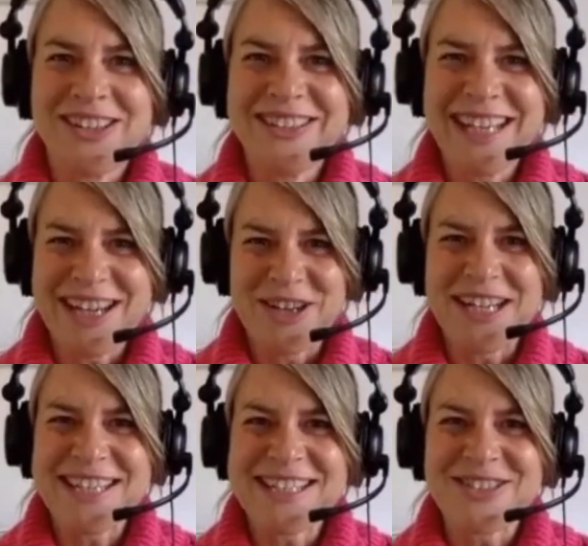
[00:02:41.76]

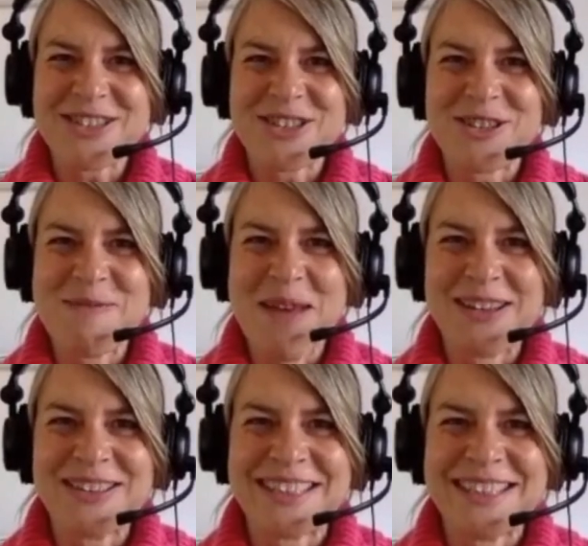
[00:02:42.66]
Aries or sort of
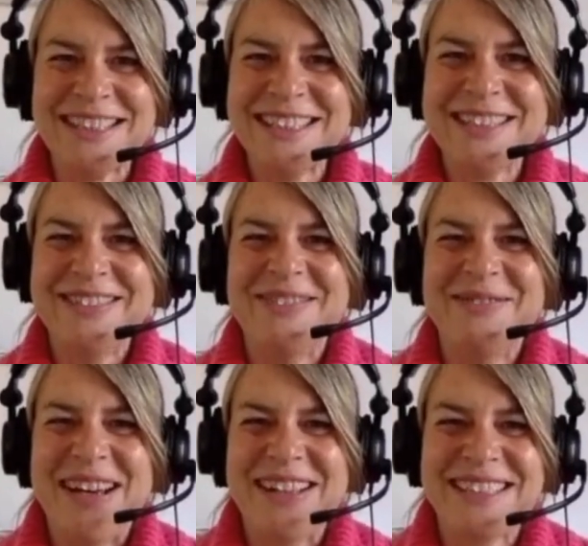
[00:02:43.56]
mountain
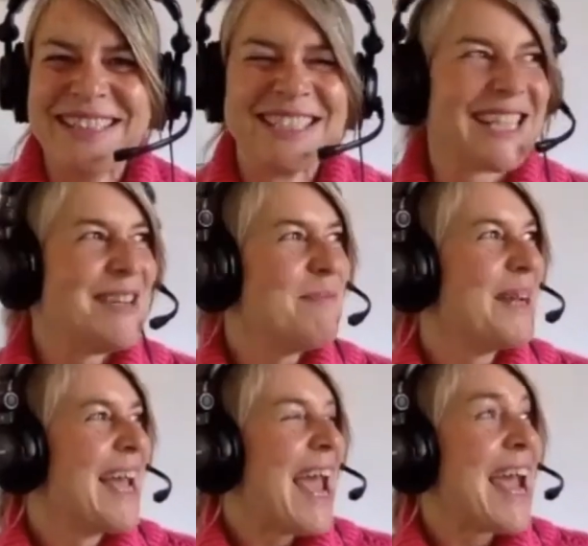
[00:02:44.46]
sheep.
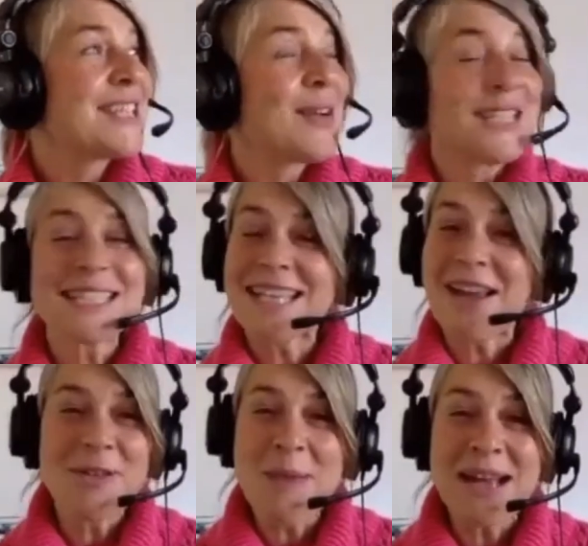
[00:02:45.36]
And so I just
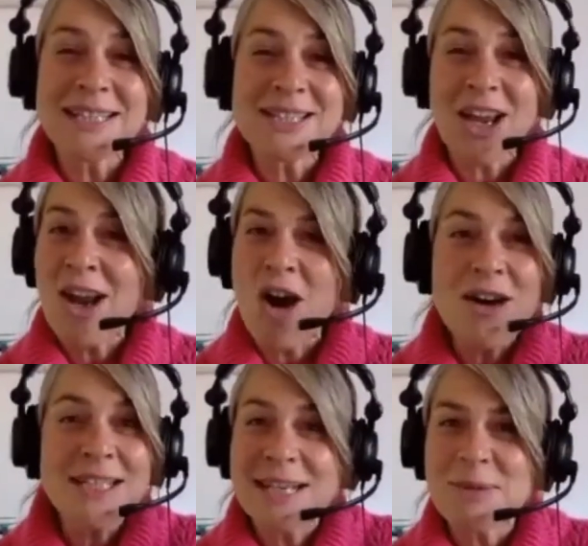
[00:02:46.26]
love the mountains. I
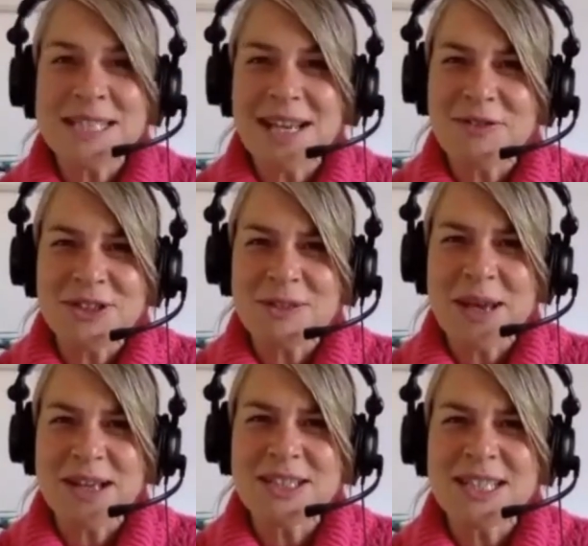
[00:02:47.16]
orientate myself to the
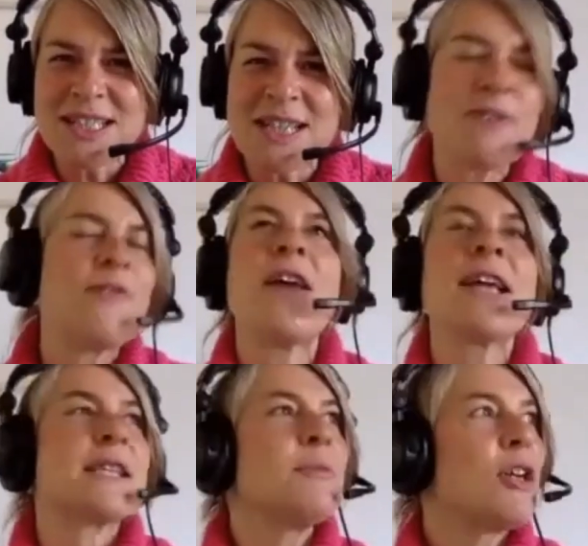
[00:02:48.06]
mountains. And in
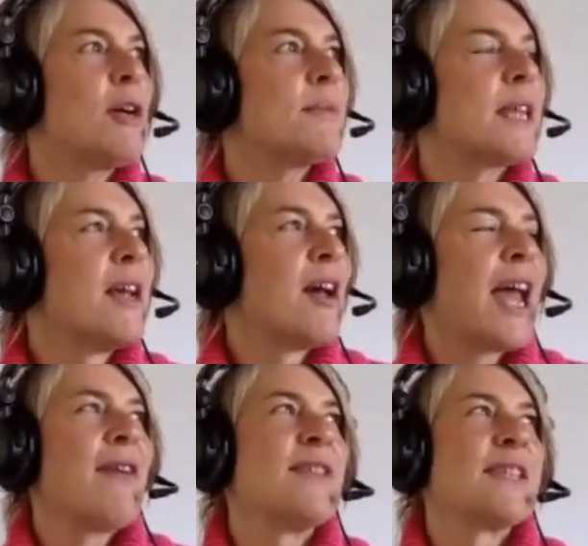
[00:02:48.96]
fact, sometimes I
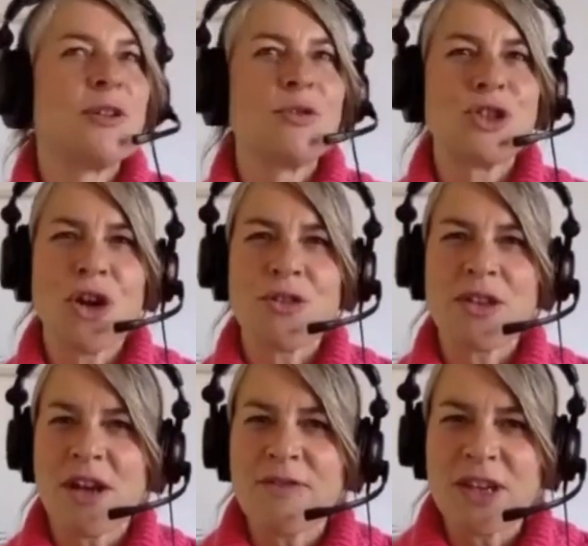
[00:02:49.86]
have this little joke that
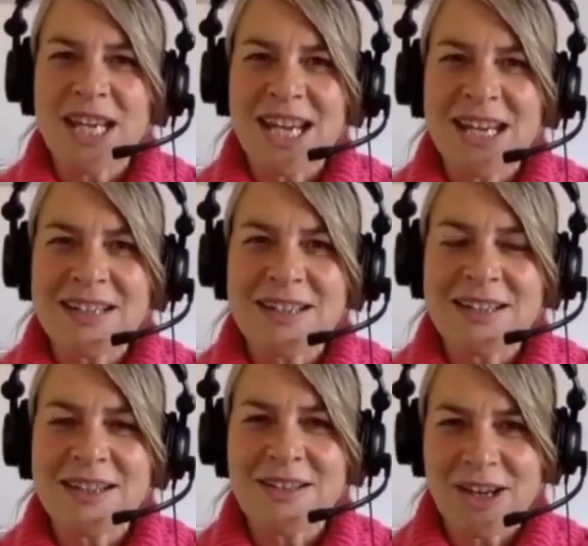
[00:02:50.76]
I forget
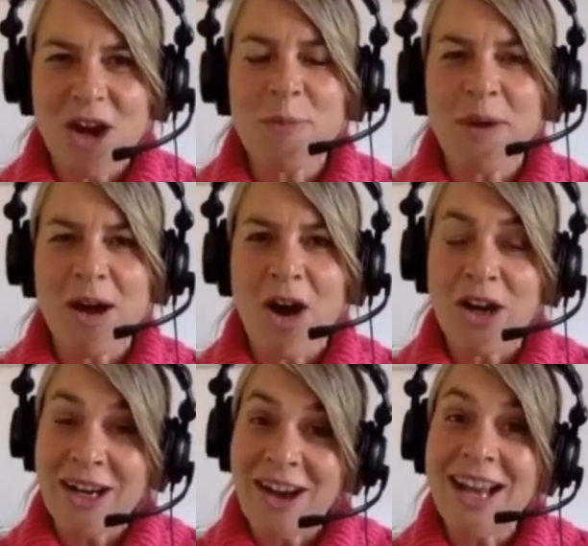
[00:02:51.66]
that I'm on
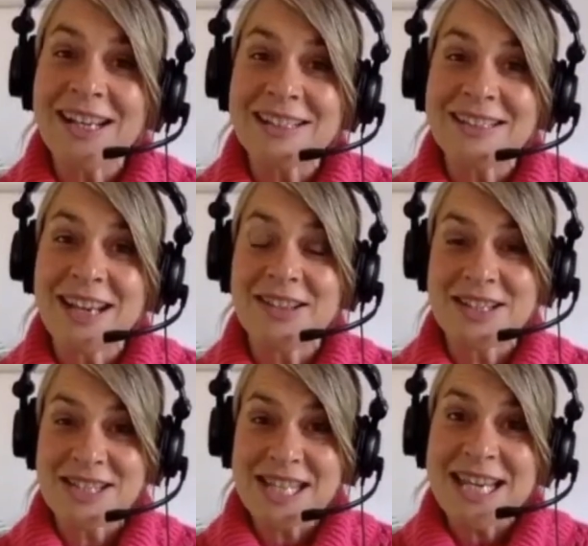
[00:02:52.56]
an island and
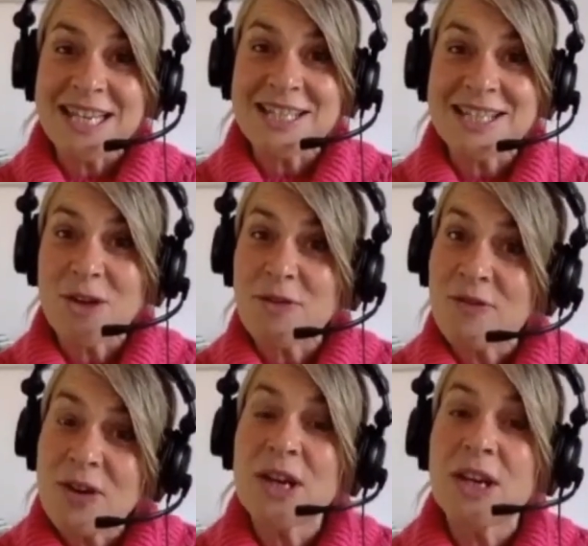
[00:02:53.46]
there's sea. So
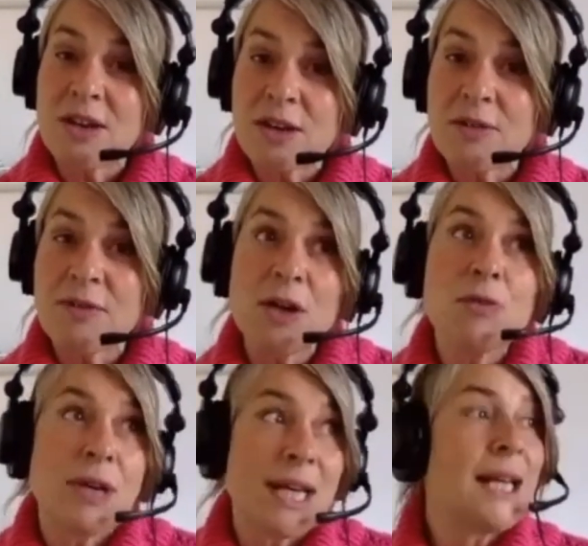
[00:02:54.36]
very, very
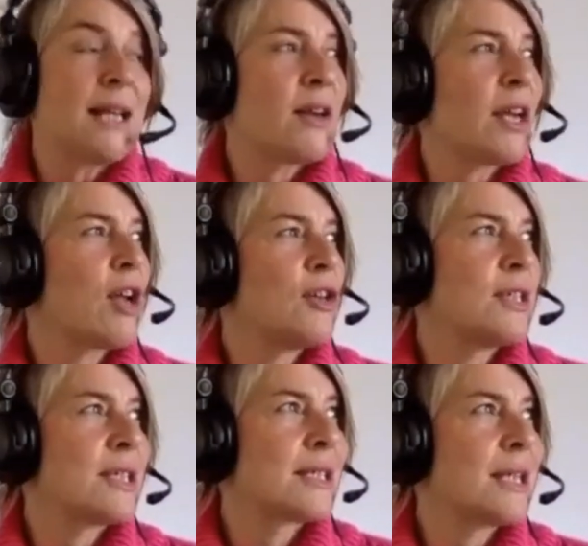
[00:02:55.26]
rarely that I go to
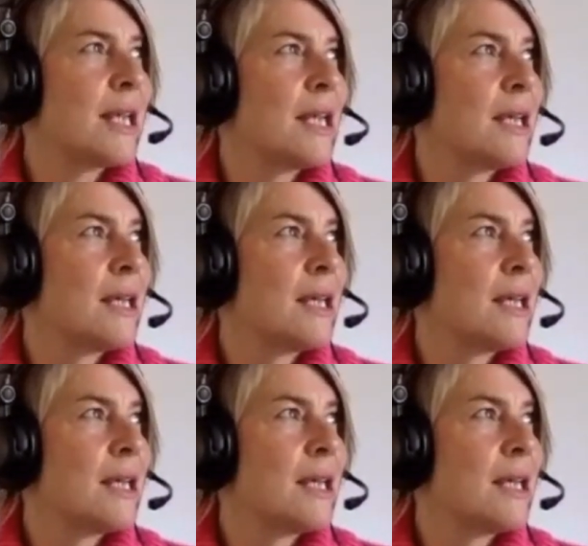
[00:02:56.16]
the sea.